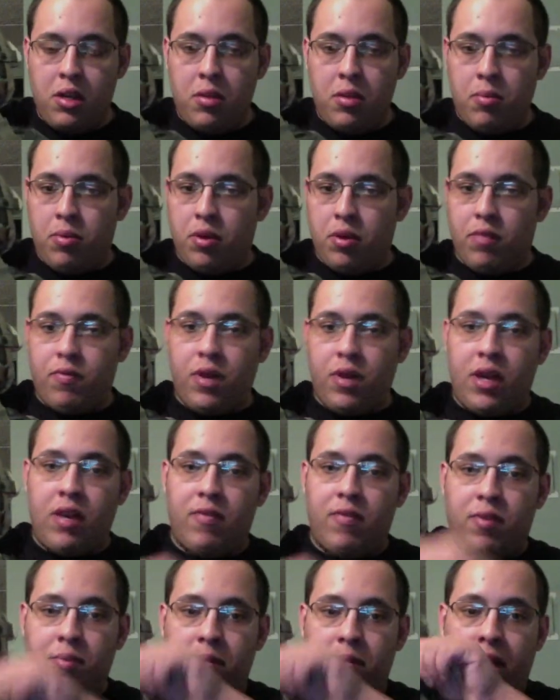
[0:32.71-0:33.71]
But right off
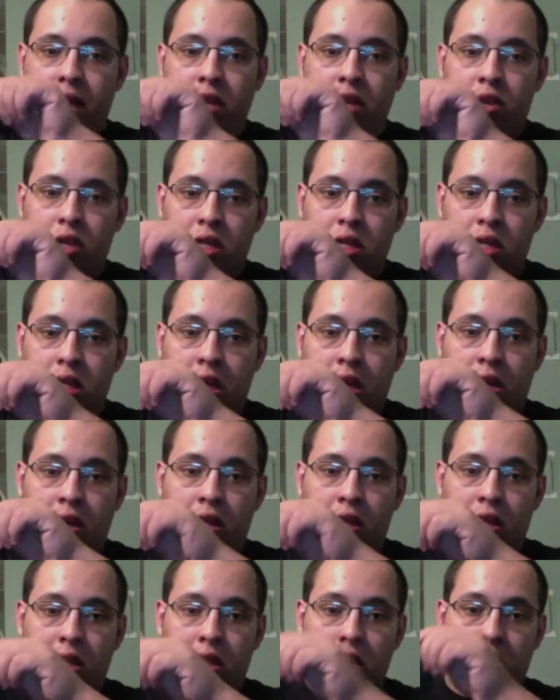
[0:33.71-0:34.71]
the bat, you can tell
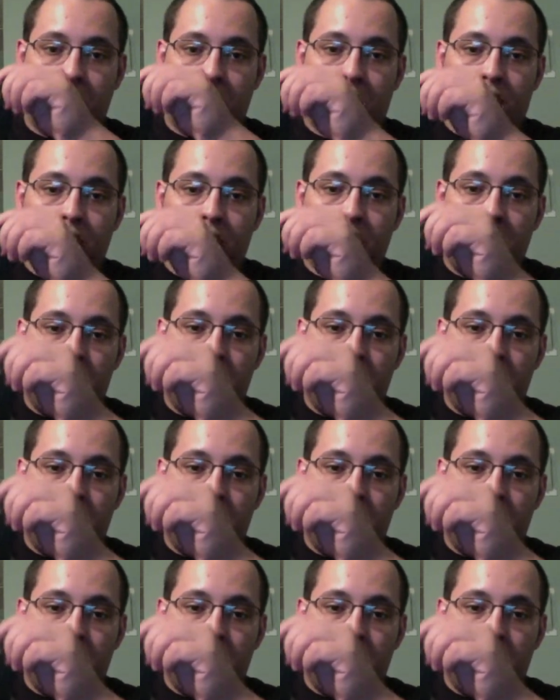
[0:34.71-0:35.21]
that the